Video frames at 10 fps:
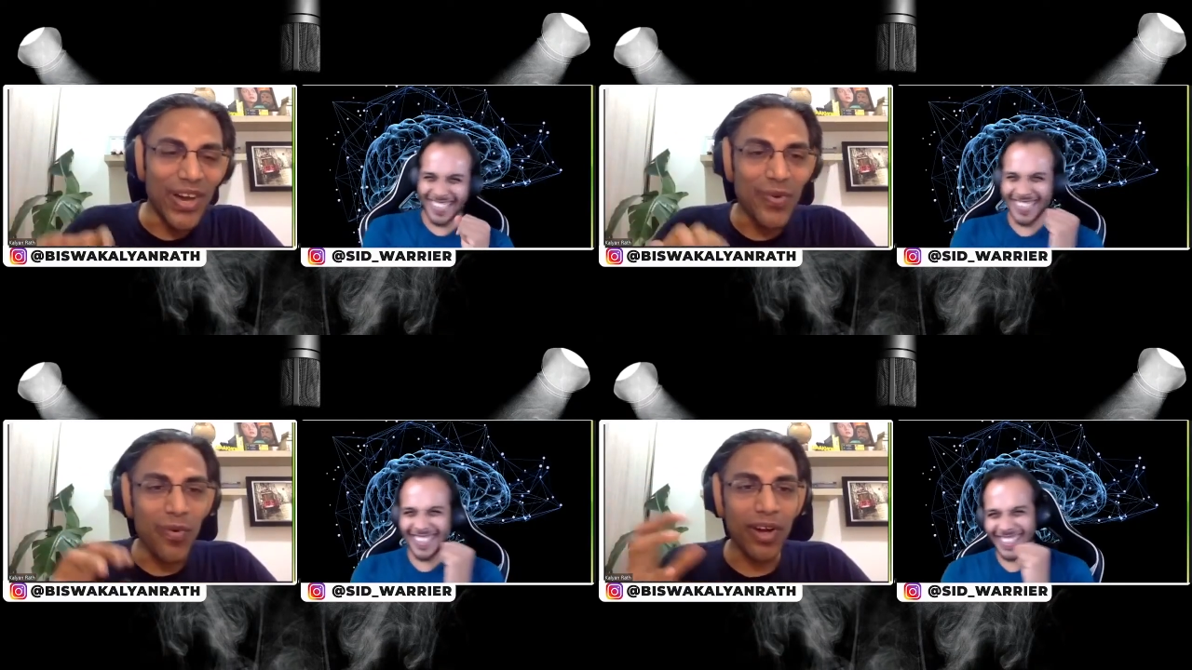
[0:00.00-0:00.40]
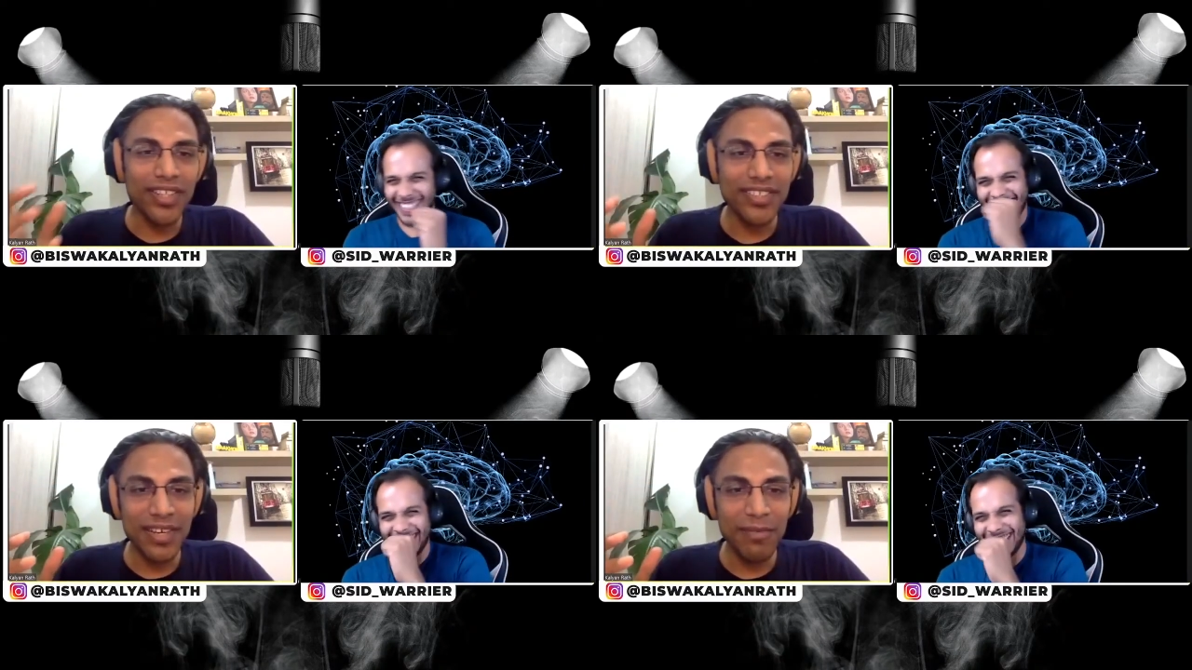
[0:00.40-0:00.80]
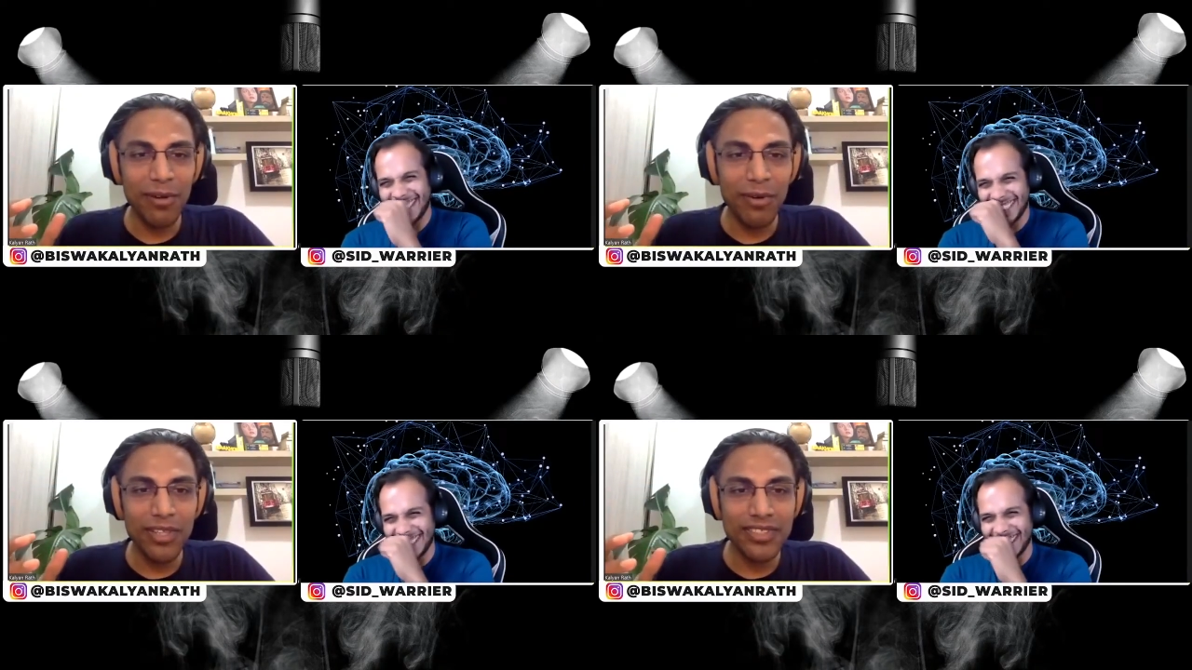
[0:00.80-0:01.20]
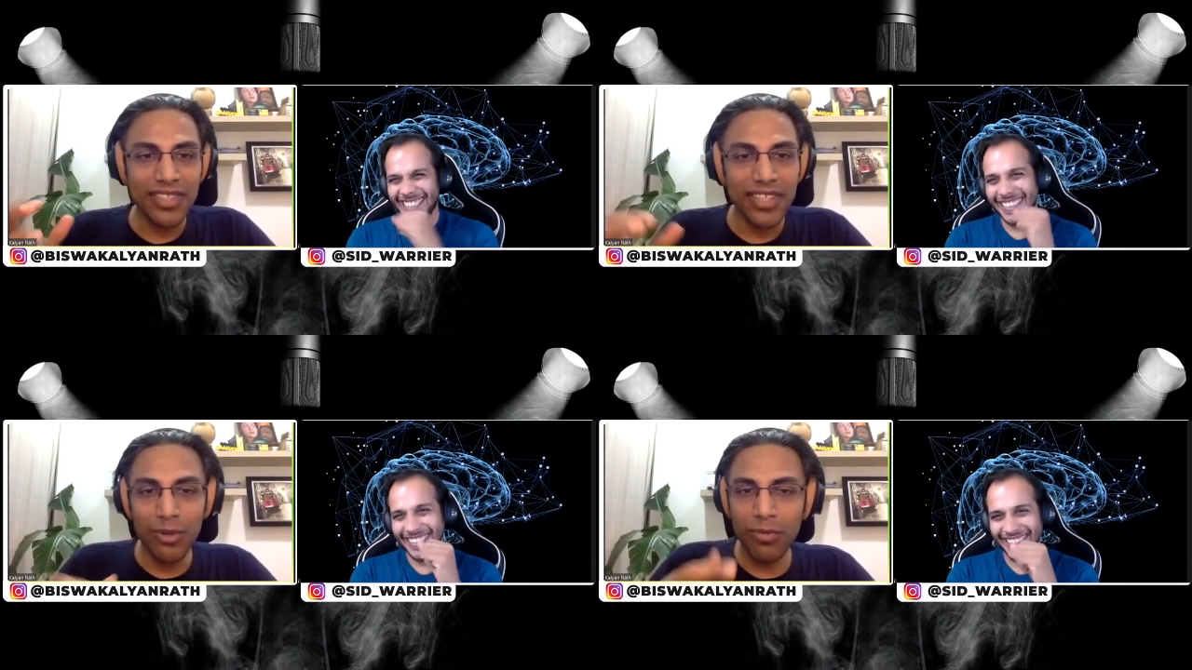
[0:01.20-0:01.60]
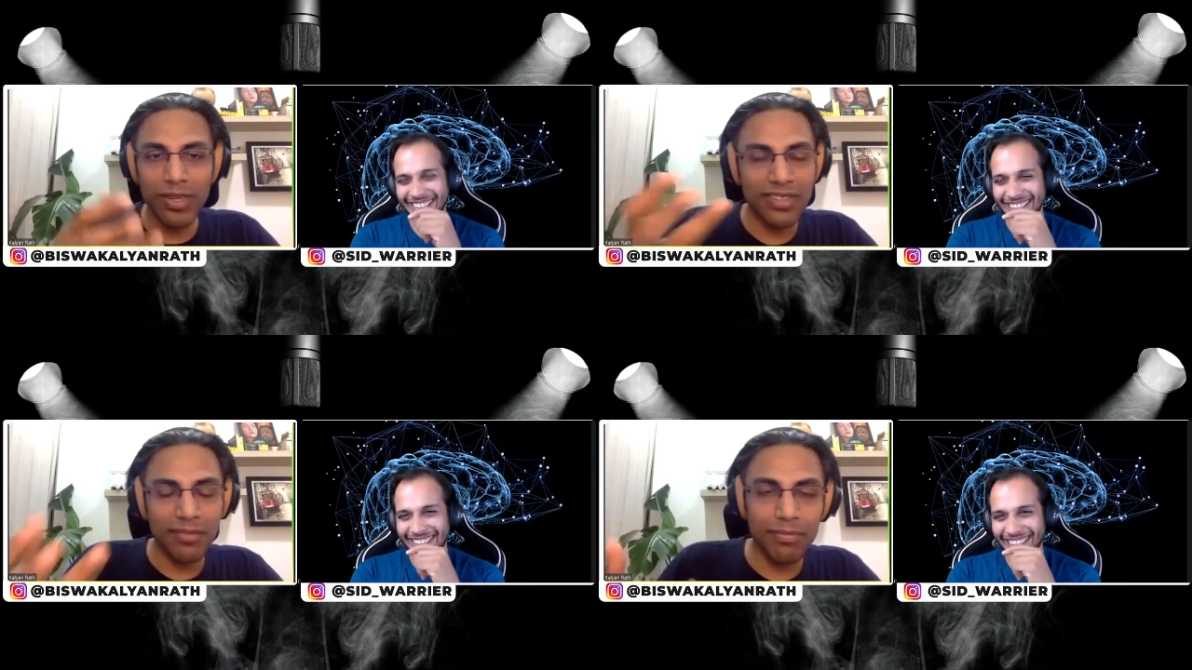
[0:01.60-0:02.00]
Speaker 1: What he scribbled was, you know,
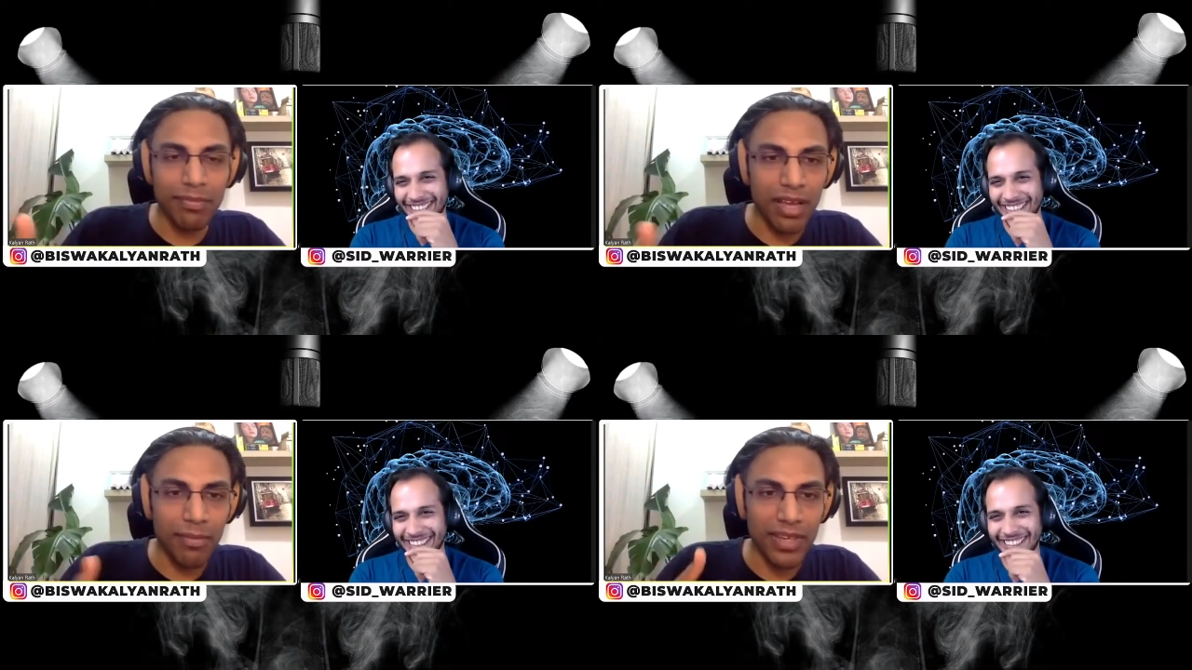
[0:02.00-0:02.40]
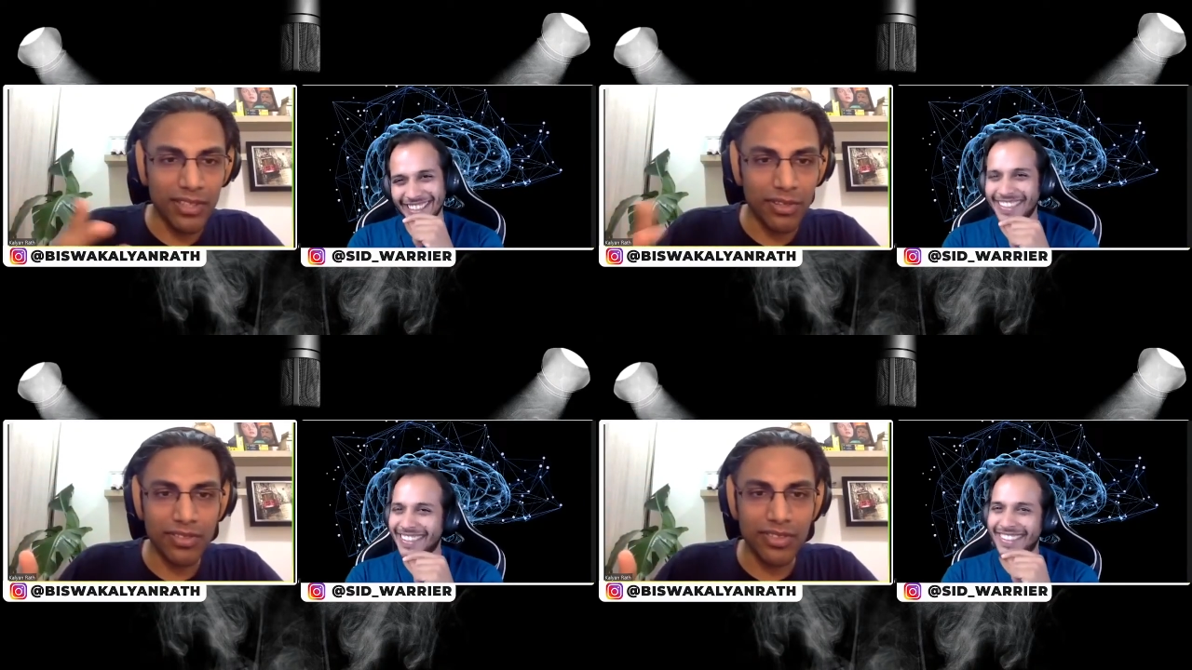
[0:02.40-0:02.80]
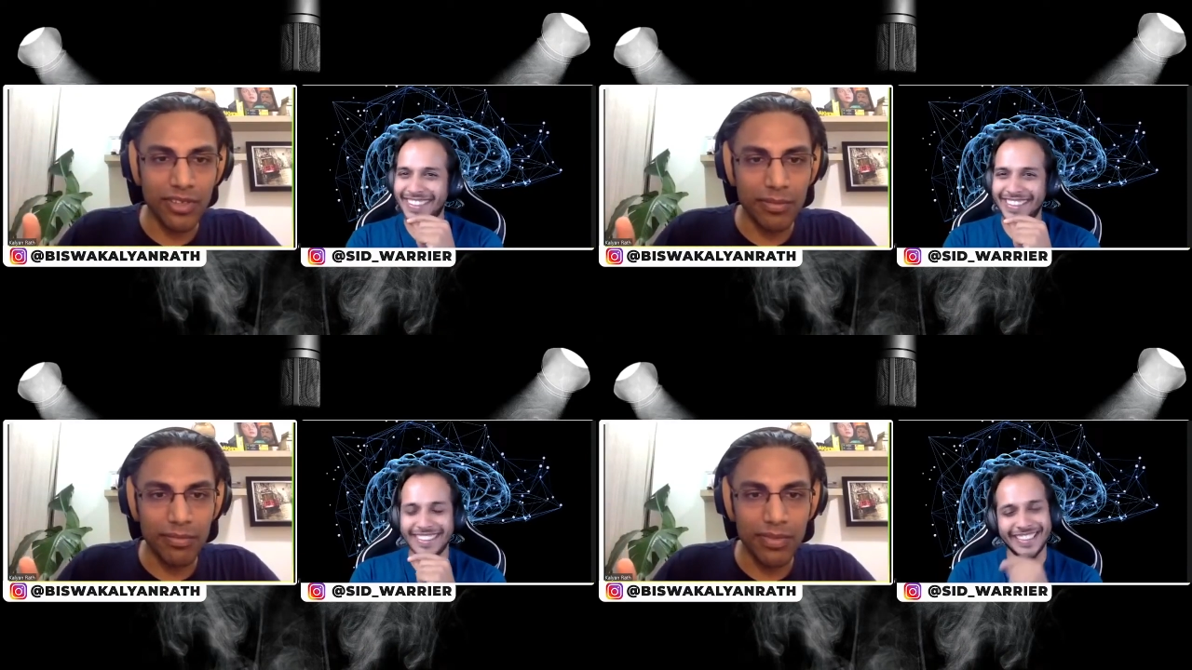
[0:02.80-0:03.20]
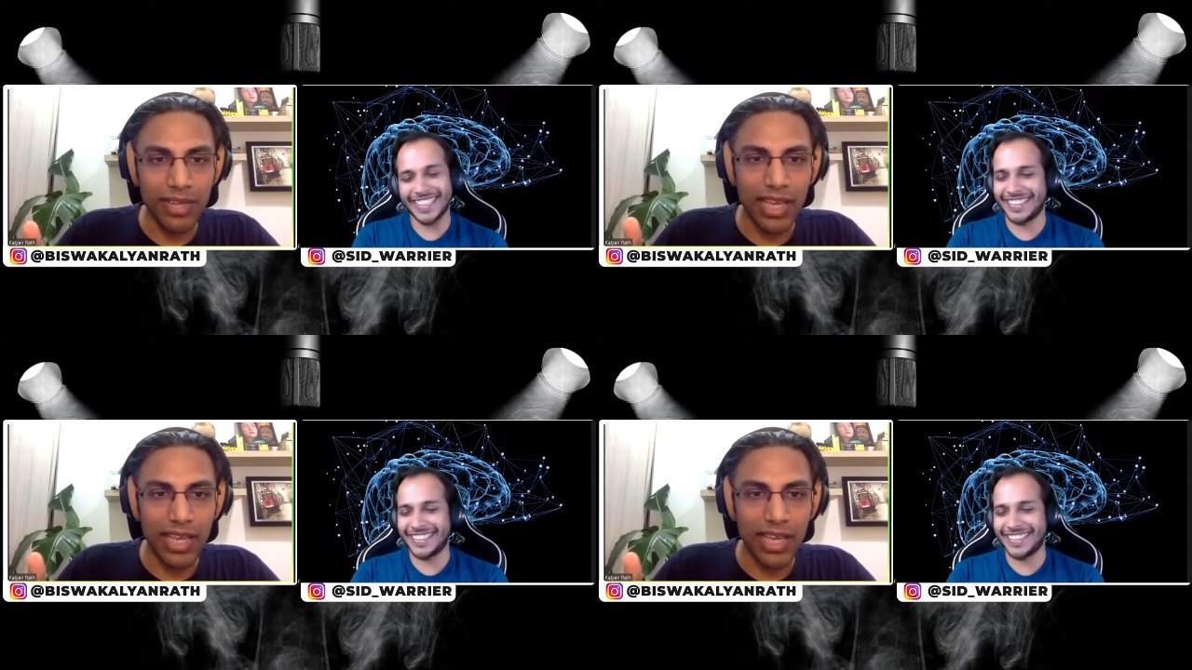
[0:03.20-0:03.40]
basic Pythagoras theorem, yes.